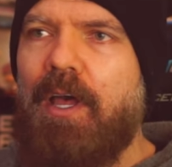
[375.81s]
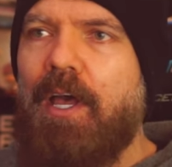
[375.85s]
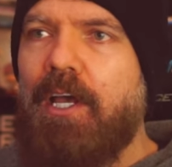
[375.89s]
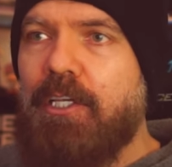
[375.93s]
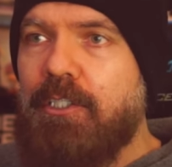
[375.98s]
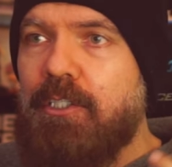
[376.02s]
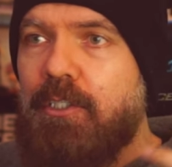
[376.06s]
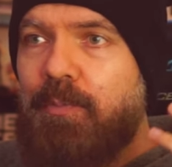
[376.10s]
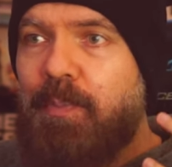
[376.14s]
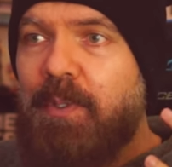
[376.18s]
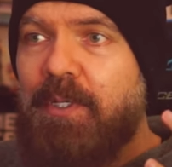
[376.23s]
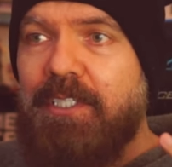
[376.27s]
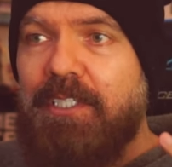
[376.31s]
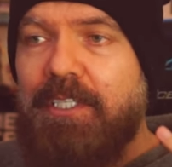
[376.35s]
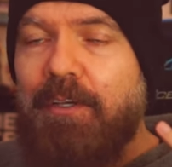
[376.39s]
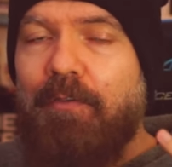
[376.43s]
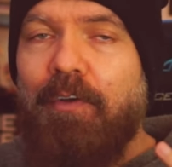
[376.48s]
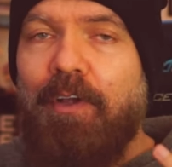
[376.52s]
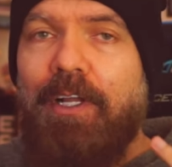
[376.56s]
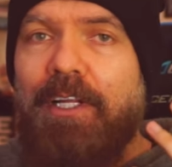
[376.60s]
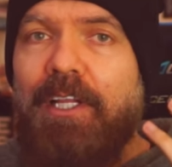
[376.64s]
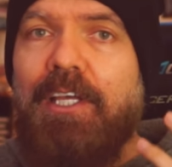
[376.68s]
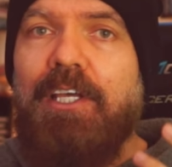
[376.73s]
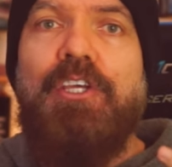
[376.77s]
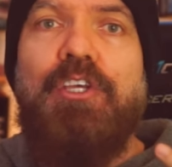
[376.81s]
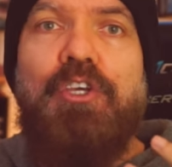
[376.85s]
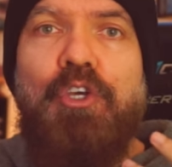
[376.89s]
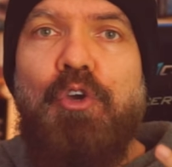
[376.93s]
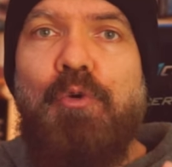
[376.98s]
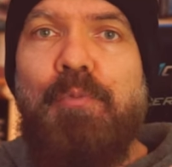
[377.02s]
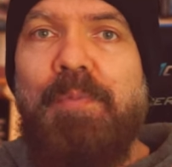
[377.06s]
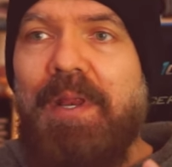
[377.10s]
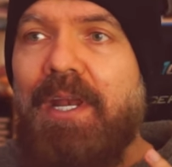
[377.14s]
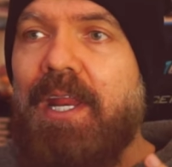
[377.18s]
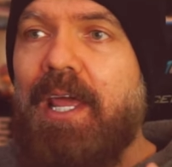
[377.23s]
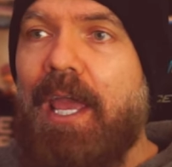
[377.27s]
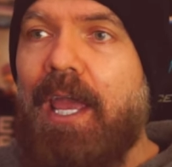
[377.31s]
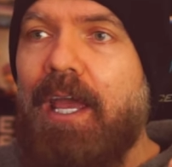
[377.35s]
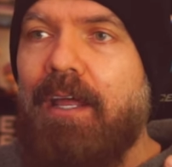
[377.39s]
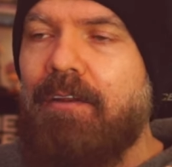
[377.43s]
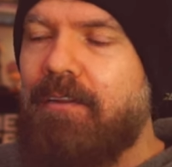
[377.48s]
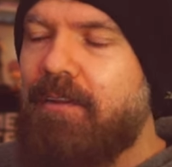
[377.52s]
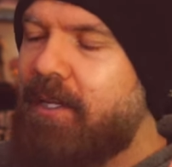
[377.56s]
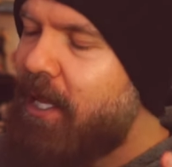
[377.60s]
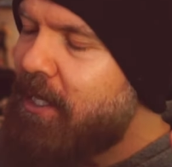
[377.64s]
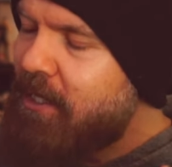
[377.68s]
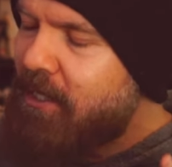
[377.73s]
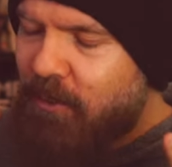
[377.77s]
specifically human head,
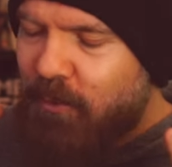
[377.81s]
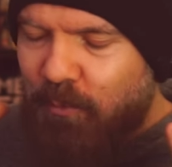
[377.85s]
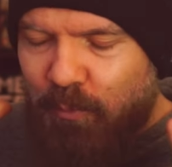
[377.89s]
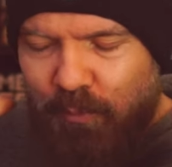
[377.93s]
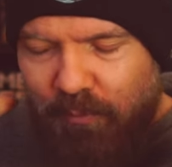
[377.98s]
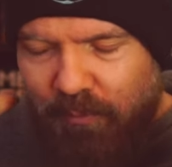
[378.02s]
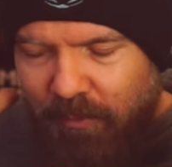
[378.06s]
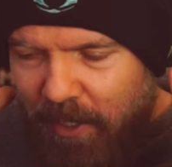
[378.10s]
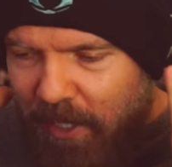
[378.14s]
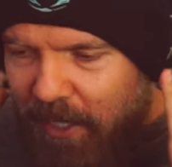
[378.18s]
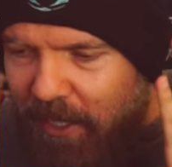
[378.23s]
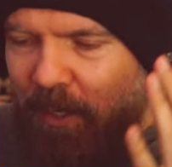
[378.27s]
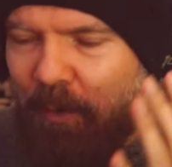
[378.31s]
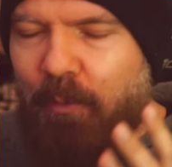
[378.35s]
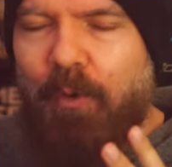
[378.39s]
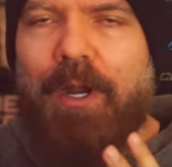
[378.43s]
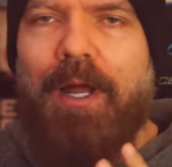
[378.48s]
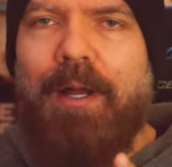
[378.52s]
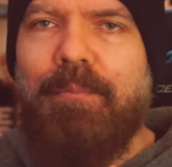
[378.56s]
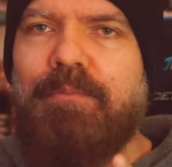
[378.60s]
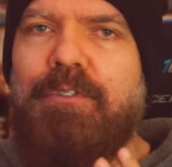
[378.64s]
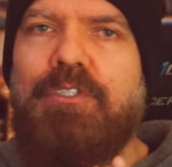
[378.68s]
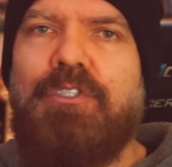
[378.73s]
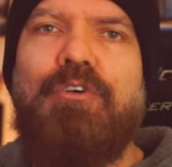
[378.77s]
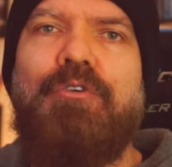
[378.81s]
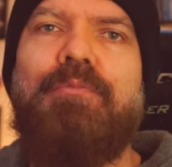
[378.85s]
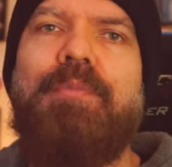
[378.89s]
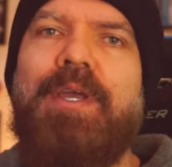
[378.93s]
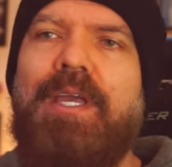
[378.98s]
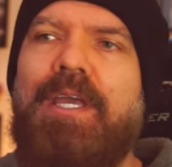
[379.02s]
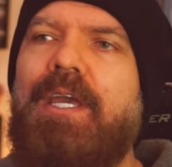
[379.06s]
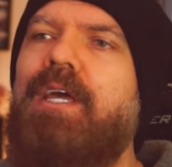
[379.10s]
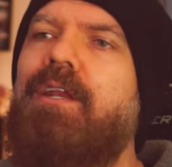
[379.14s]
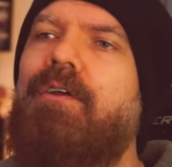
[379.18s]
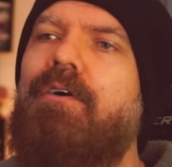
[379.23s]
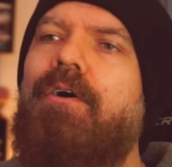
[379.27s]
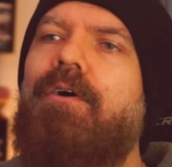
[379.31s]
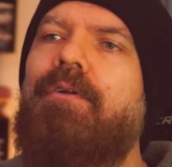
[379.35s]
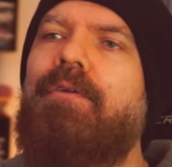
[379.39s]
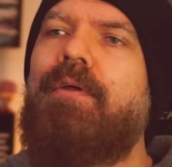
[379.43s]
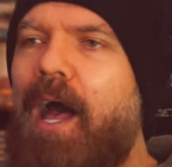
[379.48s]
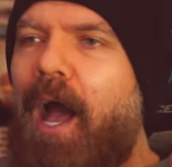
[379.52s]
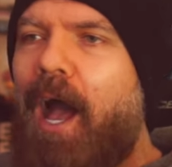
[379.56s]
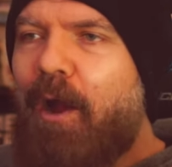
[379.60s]
that's really what I'm zooming in on.